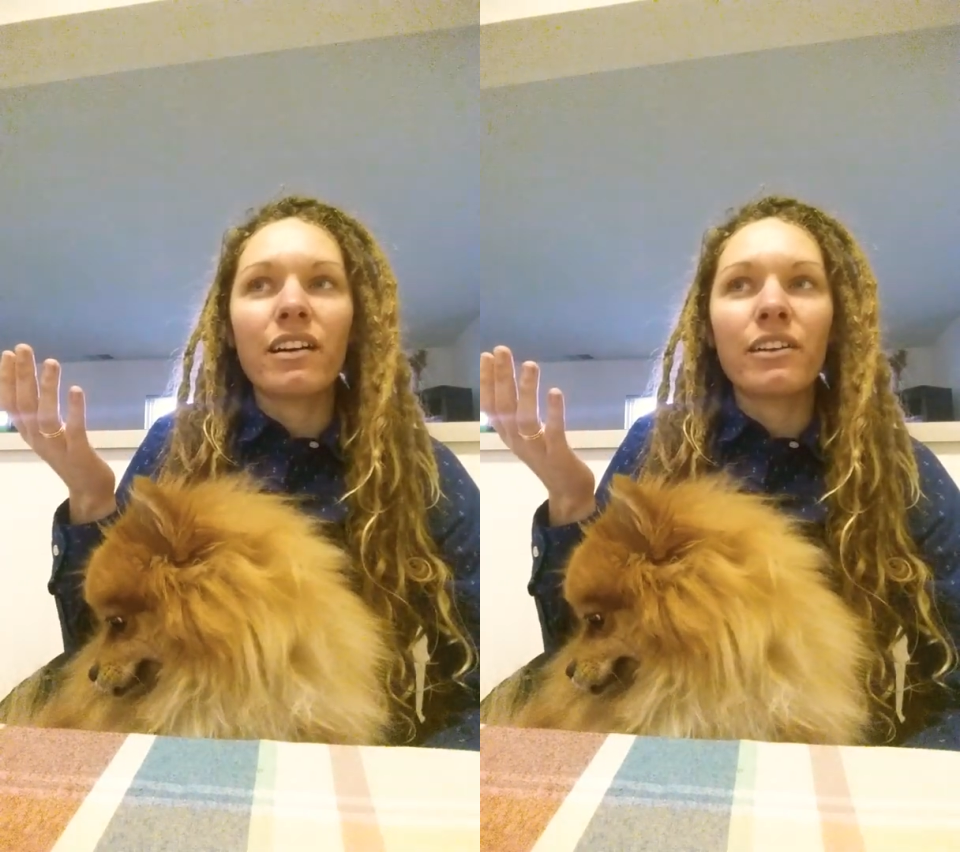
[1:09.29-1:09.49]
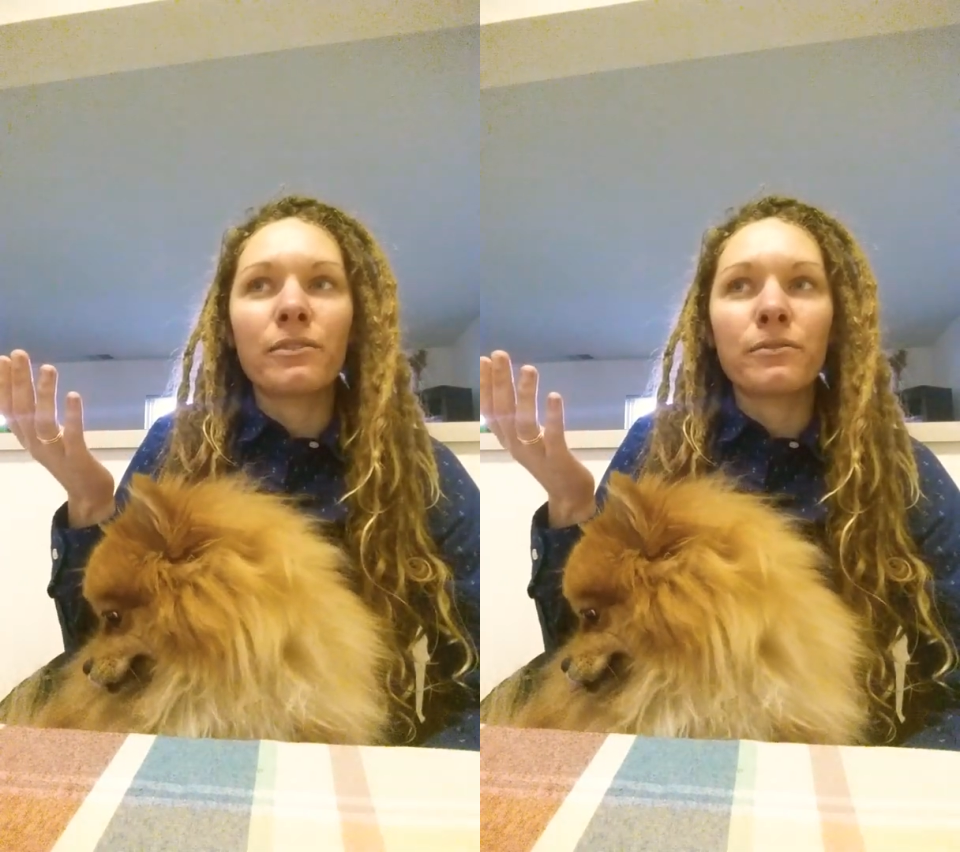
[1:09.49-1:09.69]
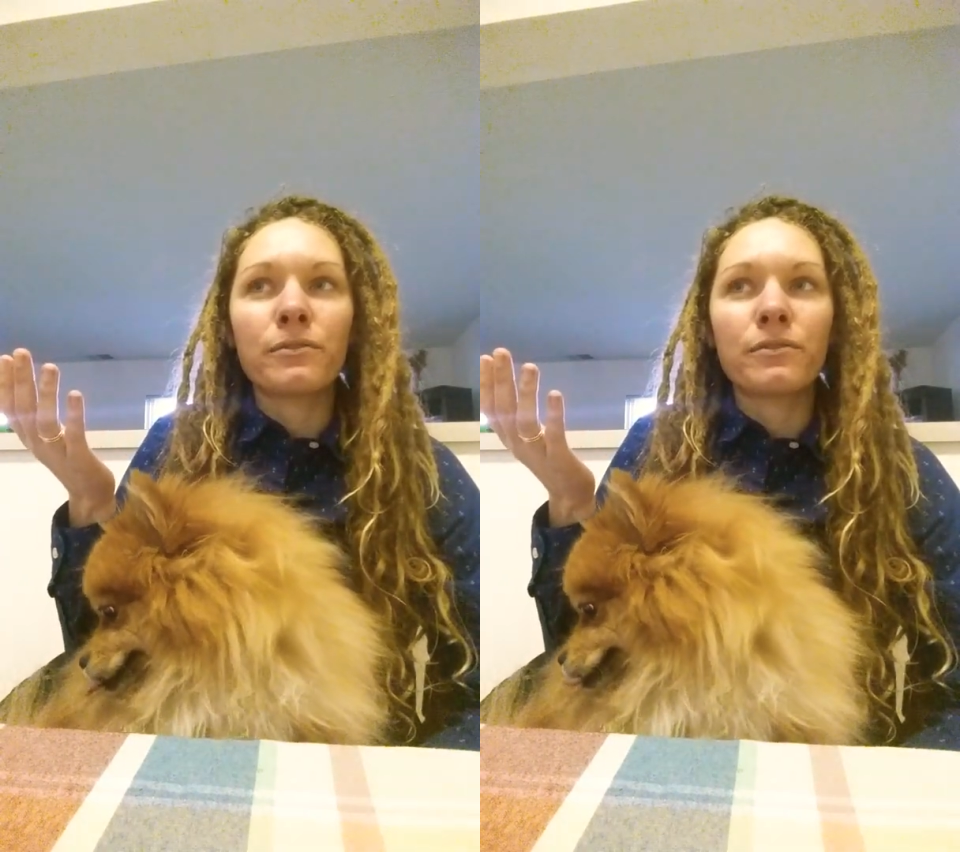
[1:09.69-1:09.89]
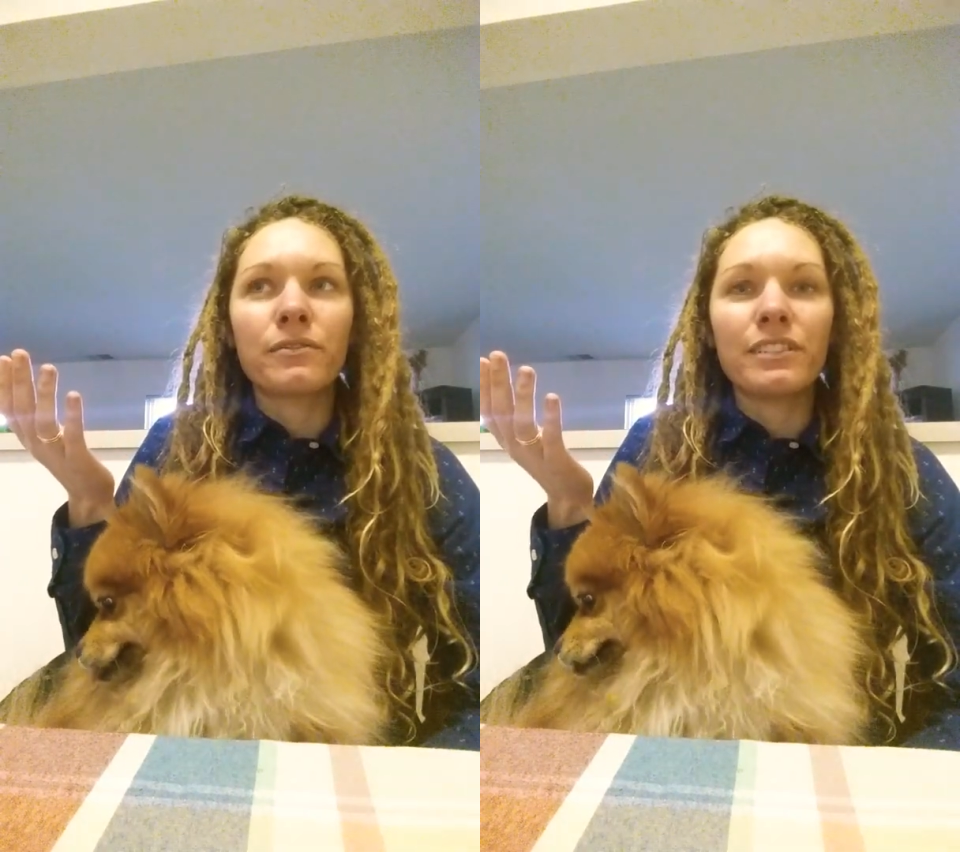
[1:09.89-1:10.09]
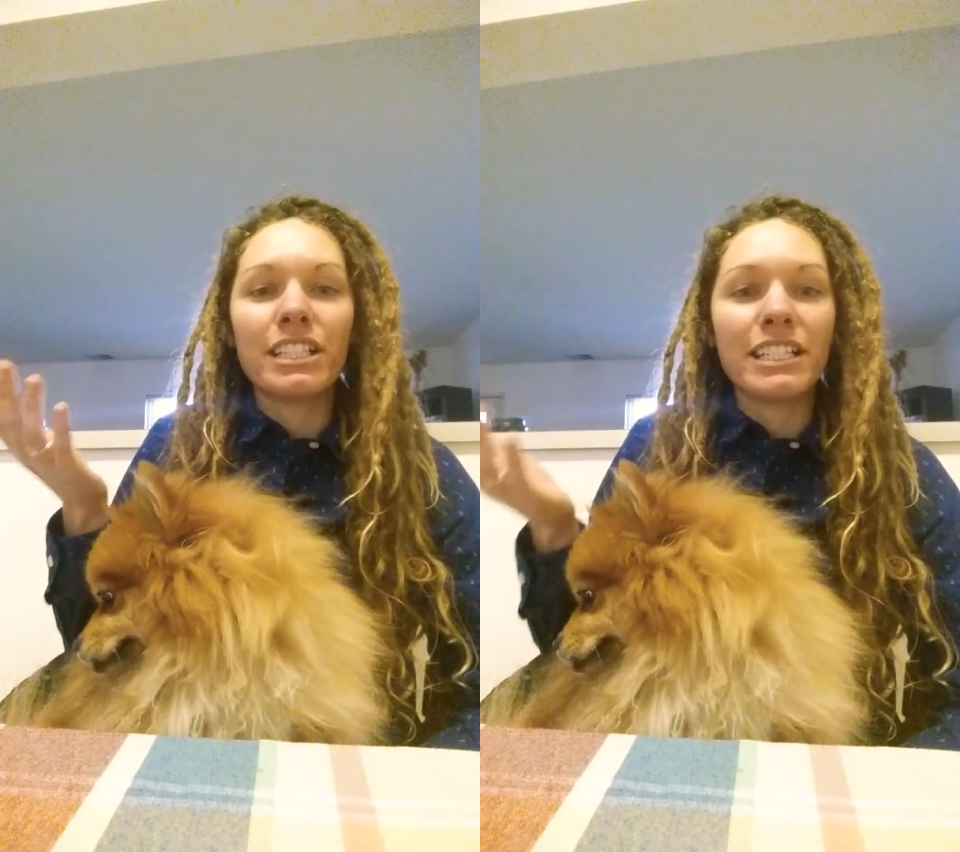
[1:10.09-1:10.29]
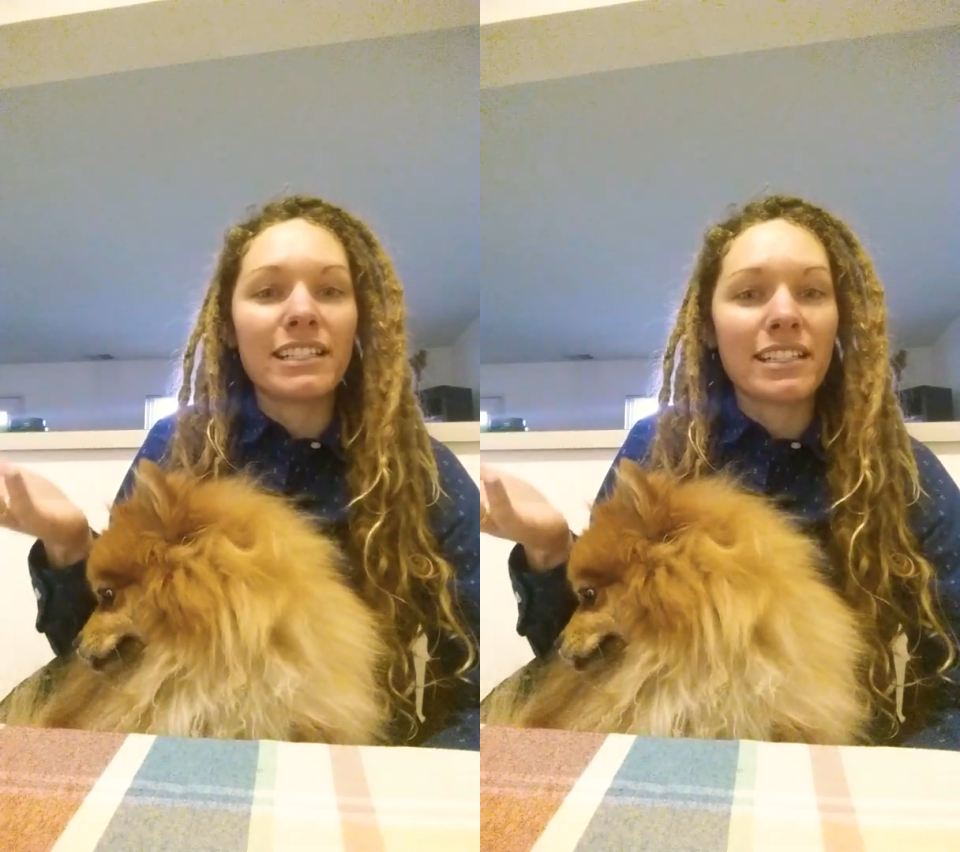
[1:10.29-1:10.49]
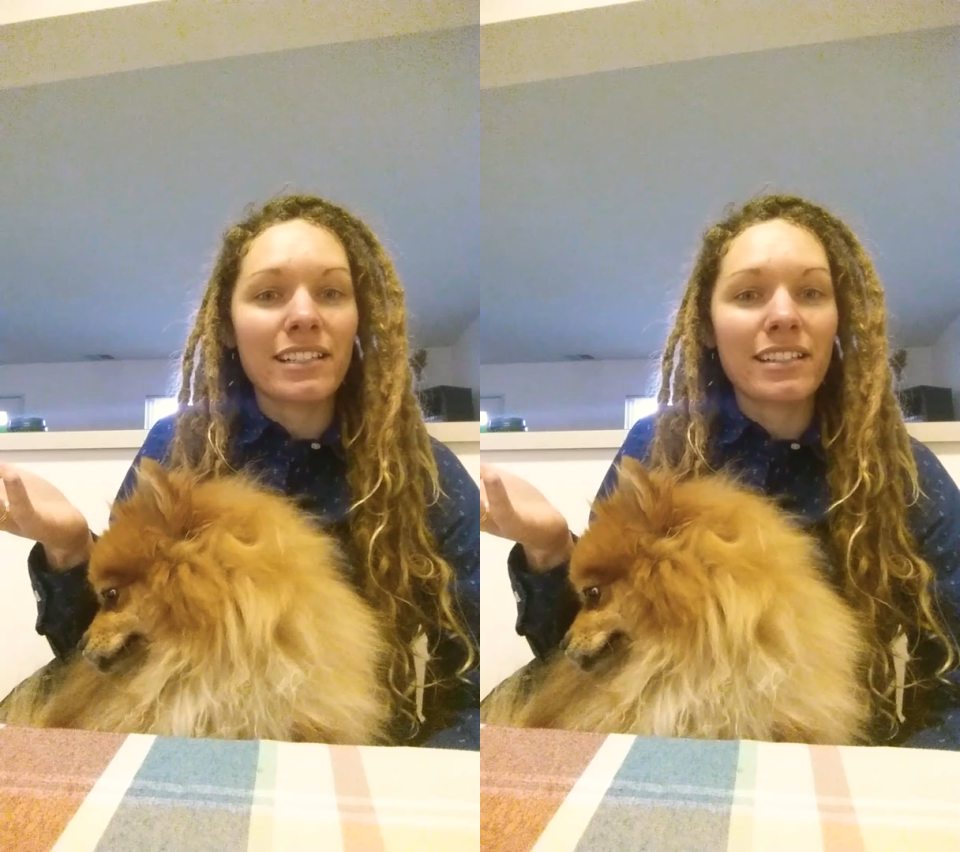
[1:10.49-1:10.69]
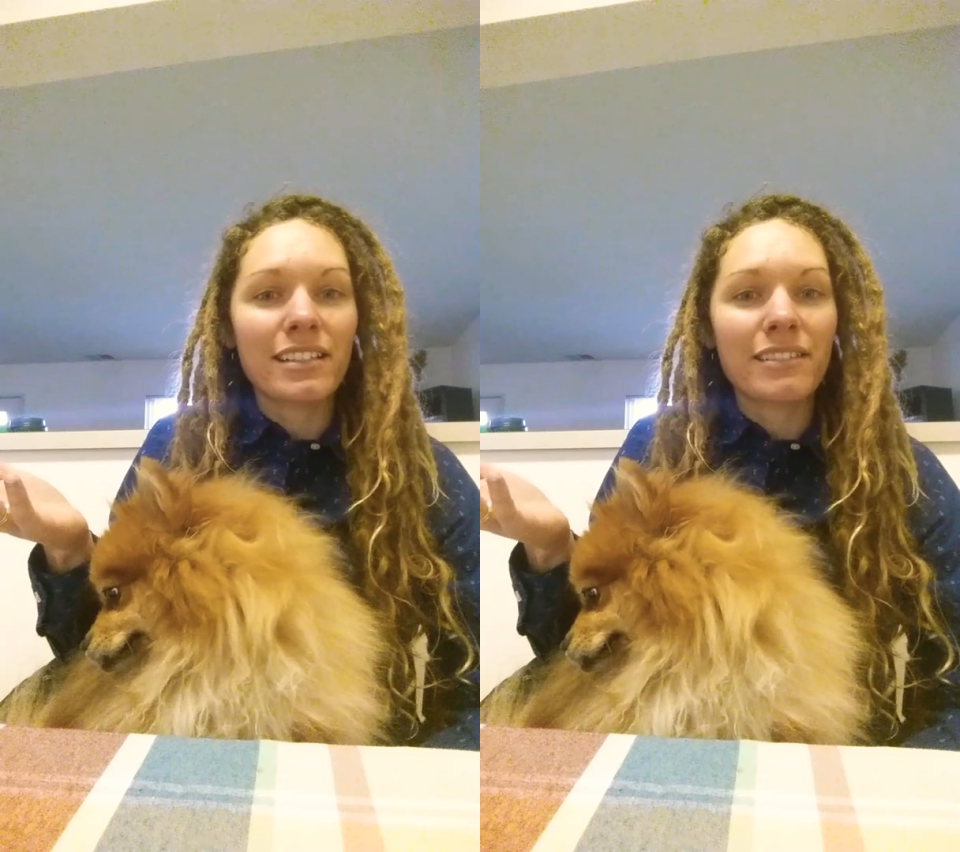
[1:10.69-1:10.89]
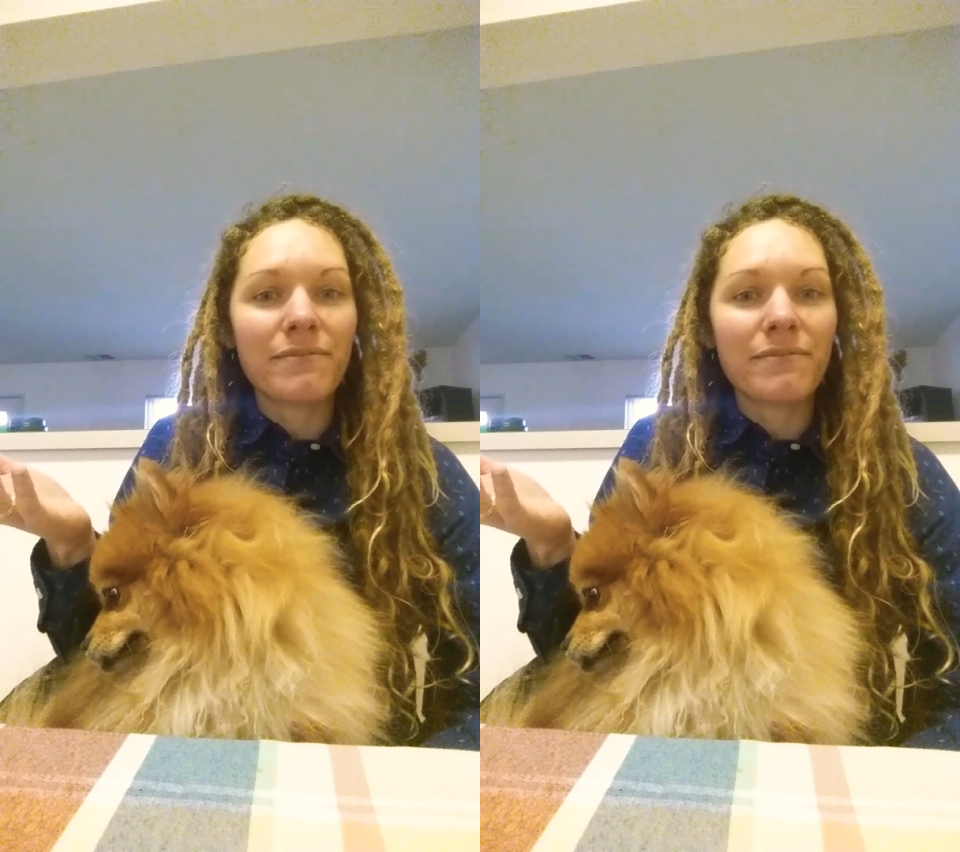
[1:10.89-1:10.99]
of Jesus'